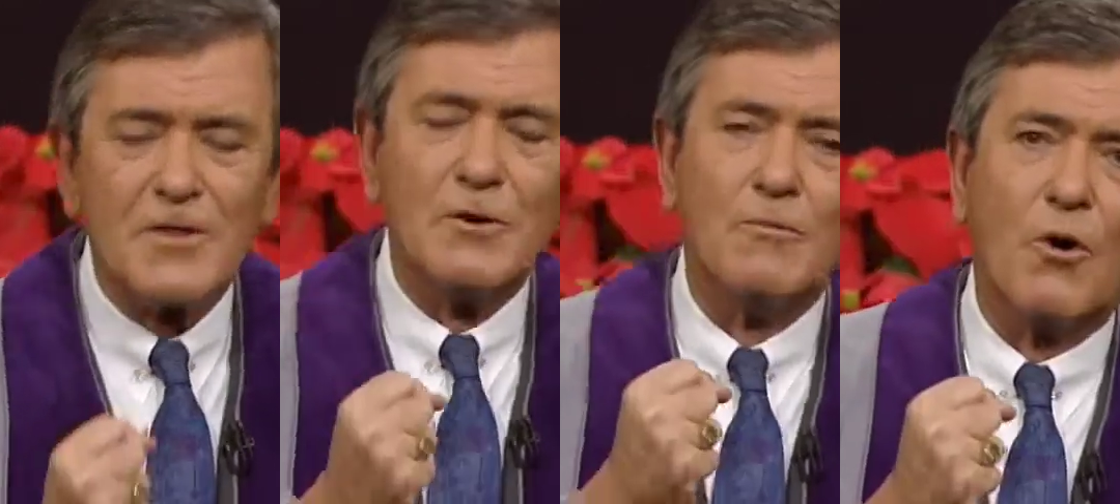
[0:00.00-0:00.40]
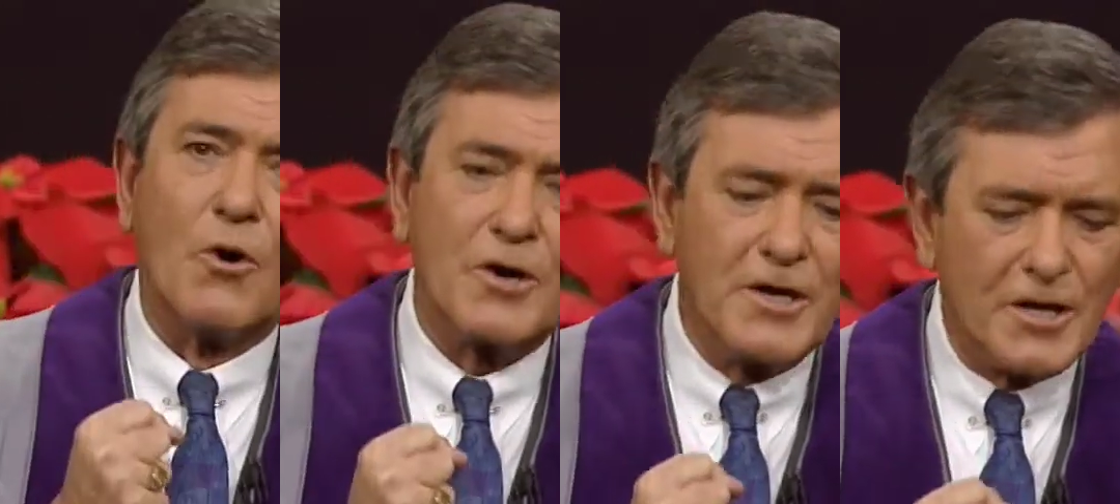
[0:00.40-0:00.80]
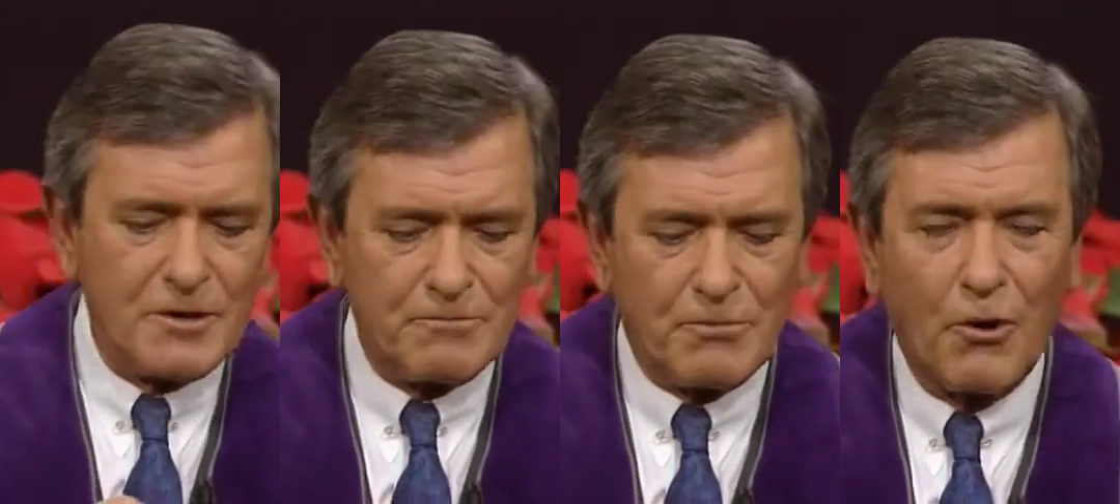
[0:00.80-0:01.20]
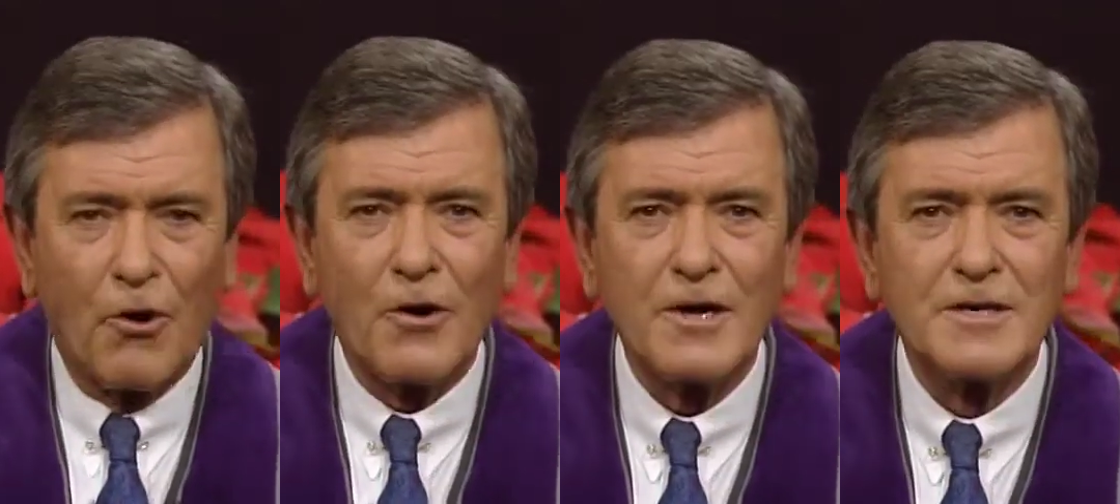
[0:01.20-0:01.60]
the more he can
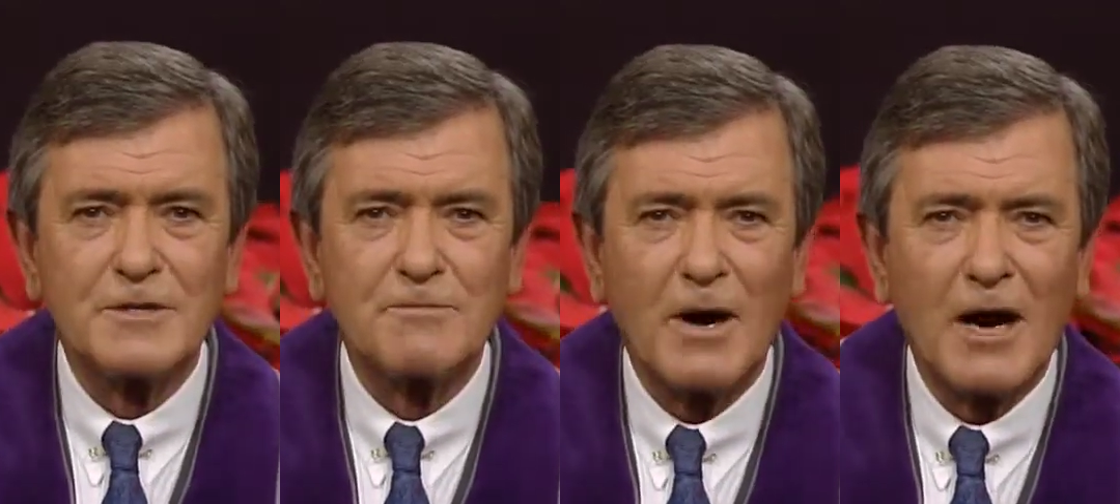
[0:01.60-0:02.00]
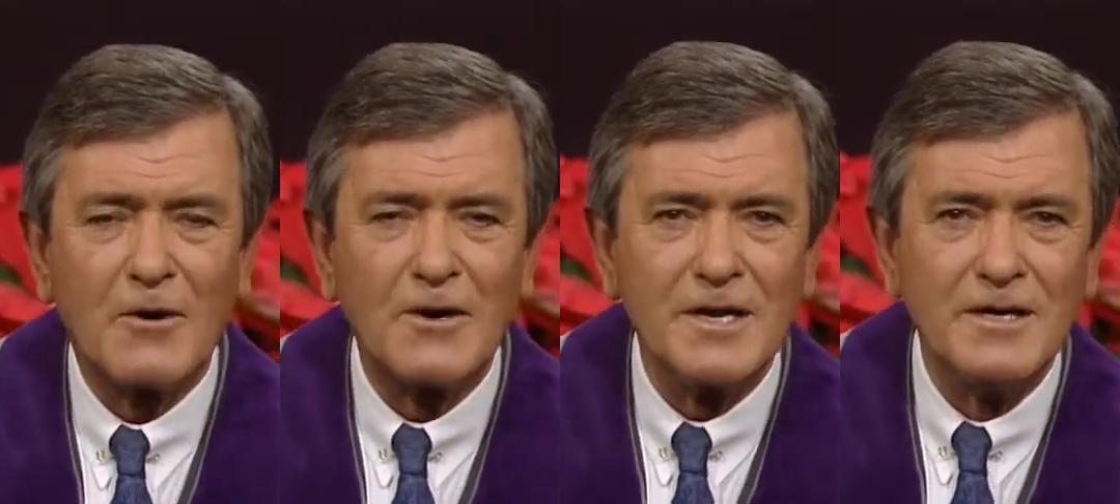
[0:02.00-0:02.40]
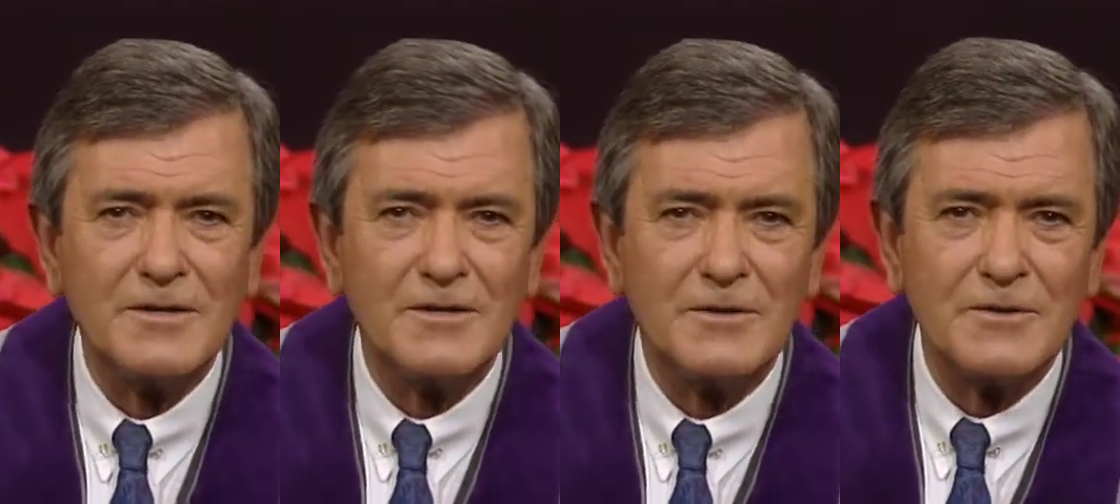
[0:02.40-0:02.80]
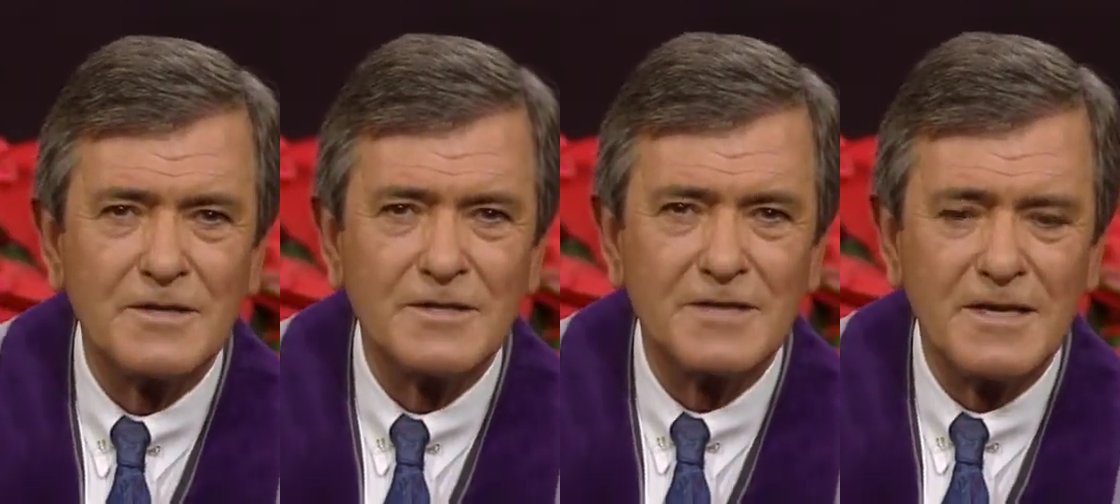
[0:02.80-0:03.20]
pour his power into
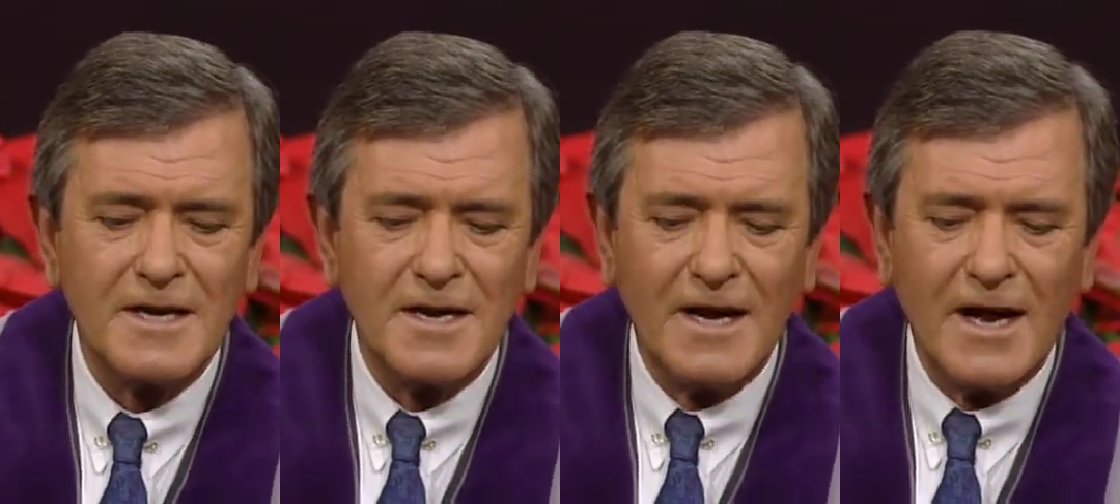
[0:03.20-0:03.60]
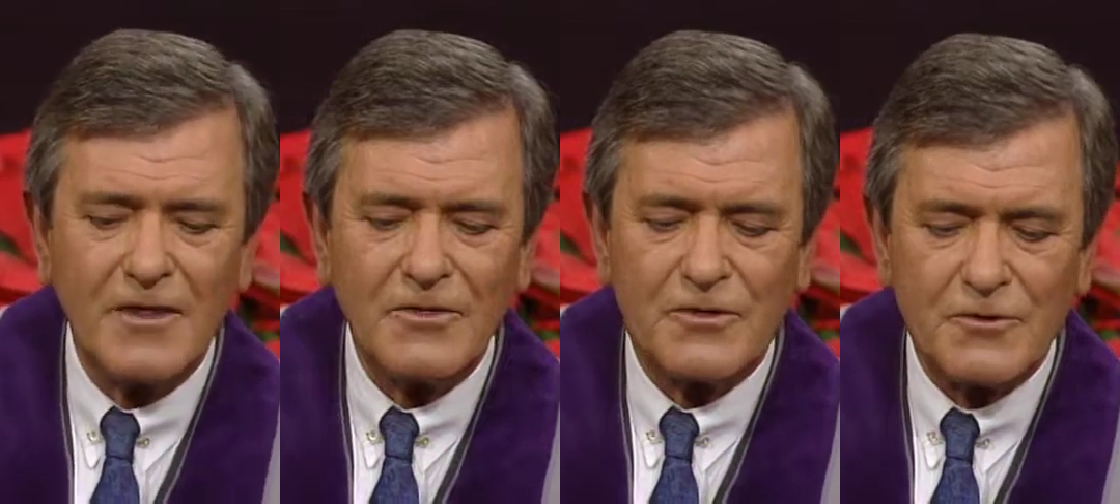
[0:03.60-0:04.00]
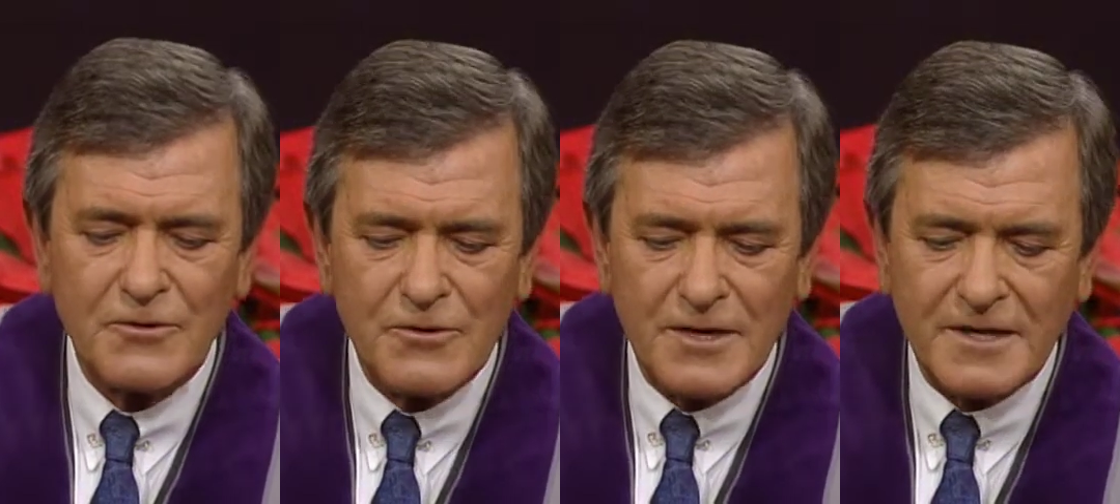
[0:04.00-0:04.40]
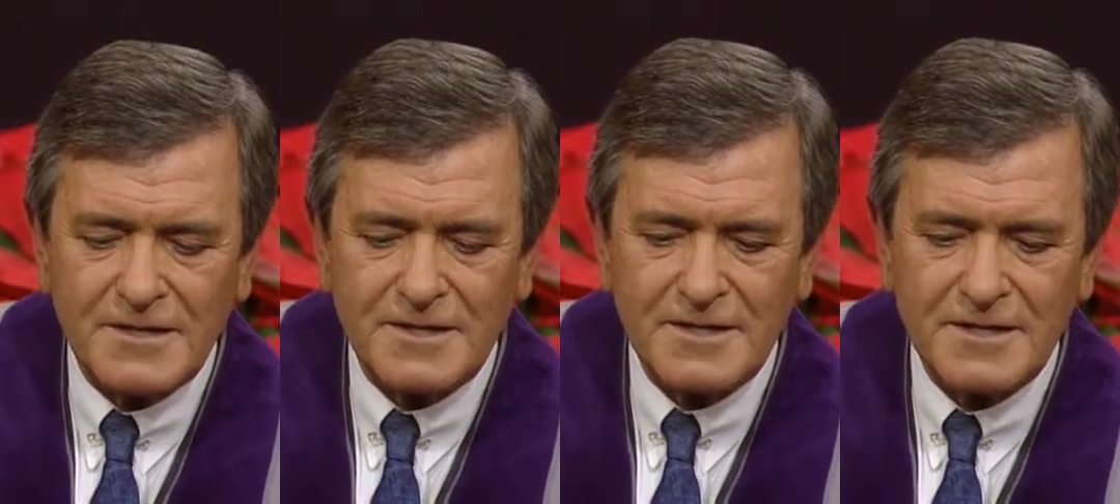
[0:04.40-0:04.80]
us and through
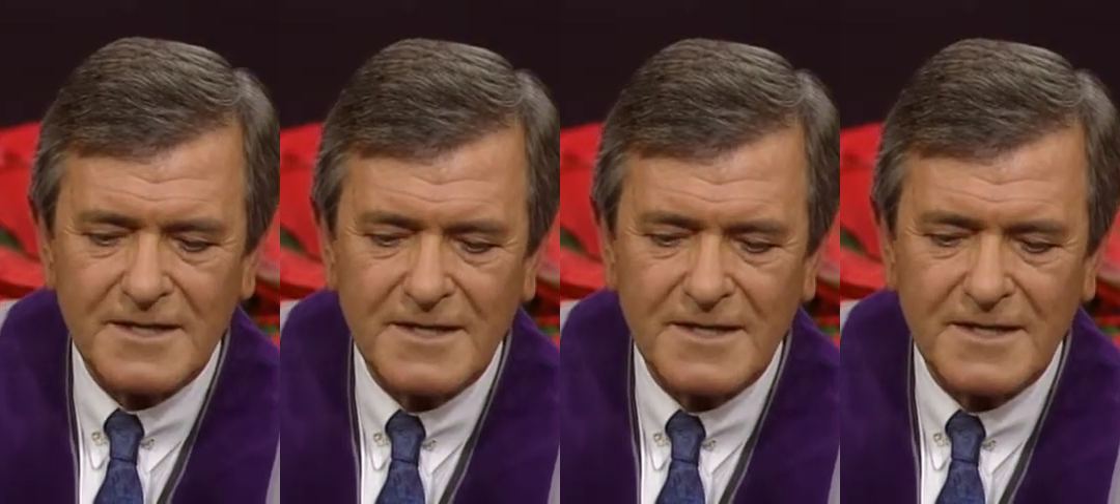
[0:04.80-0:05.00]
us.